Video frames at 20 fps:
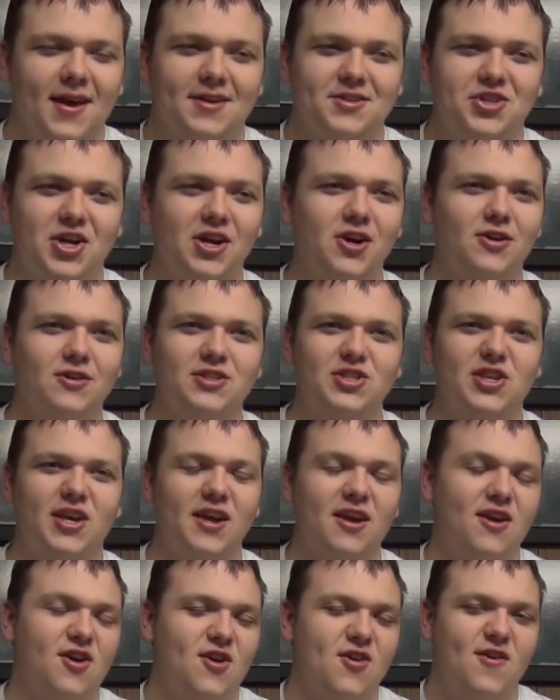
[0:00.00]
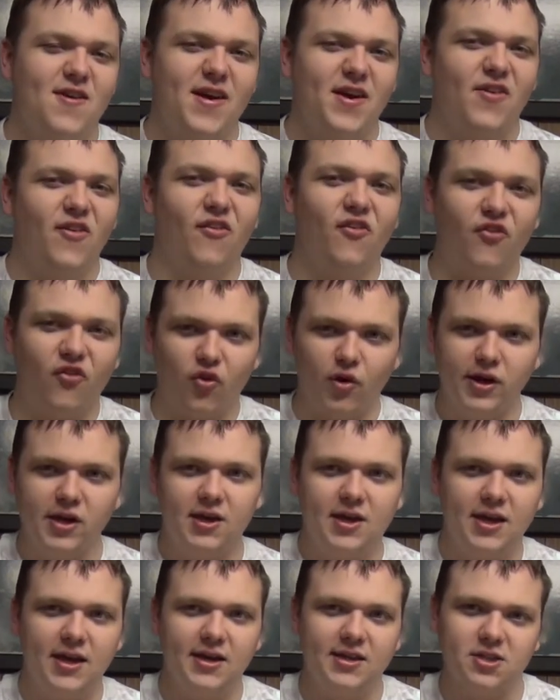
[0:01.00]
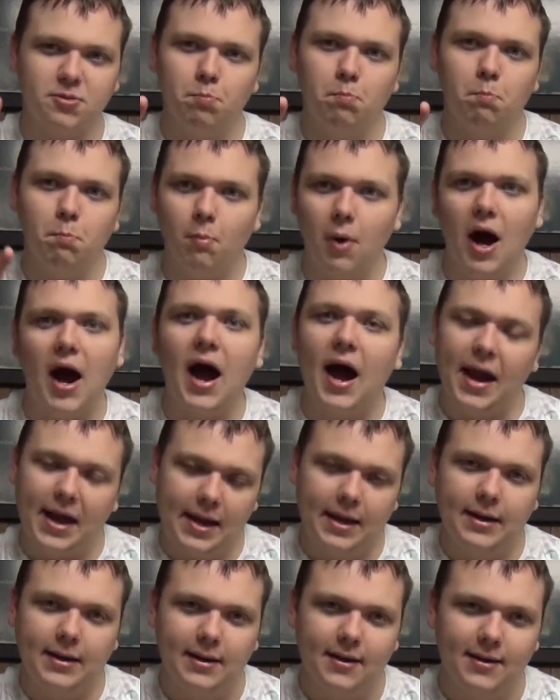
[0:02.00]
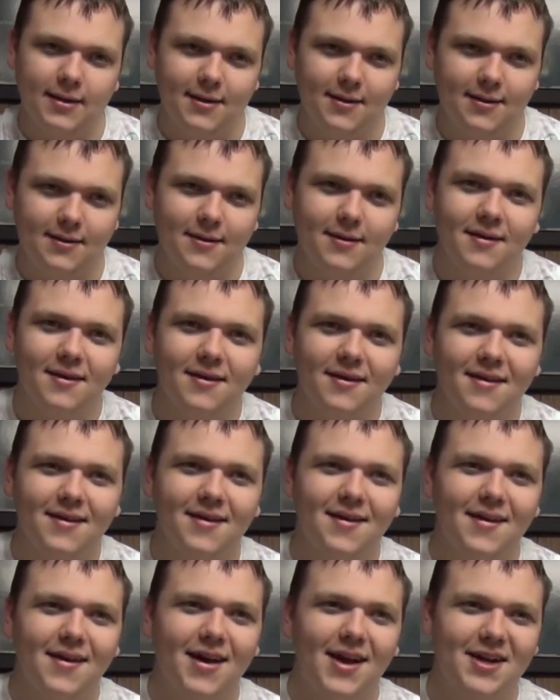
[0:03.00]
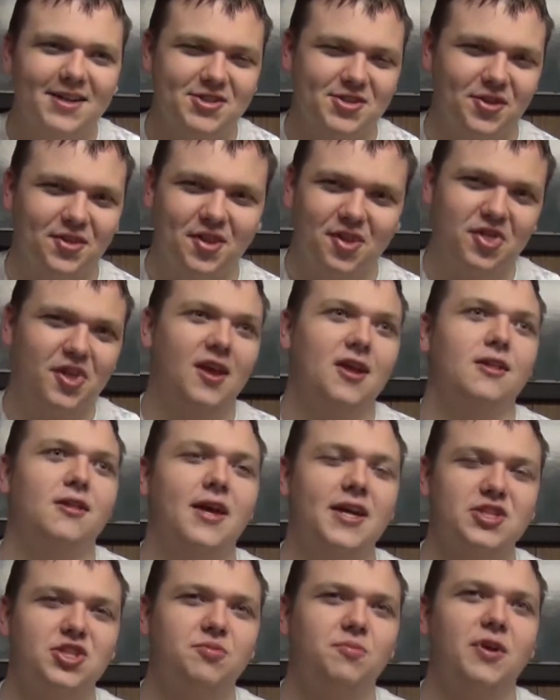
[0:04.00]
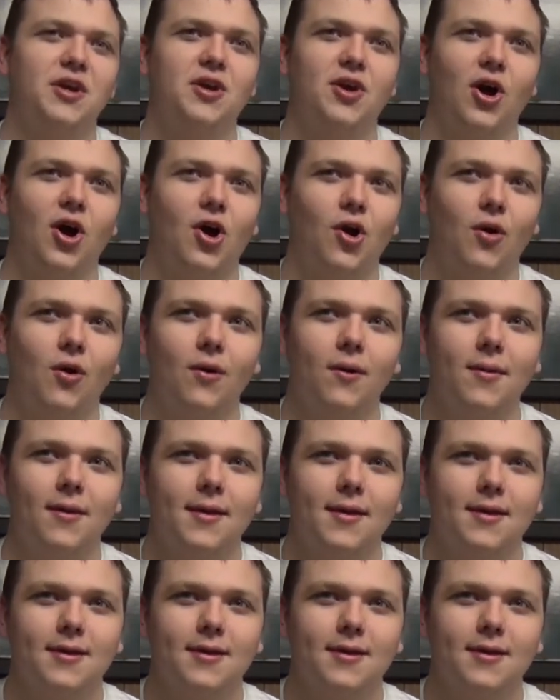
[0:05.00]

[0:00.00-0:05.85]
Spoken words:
Gerald's like, Friedkin is mine. And so the thing lets me go.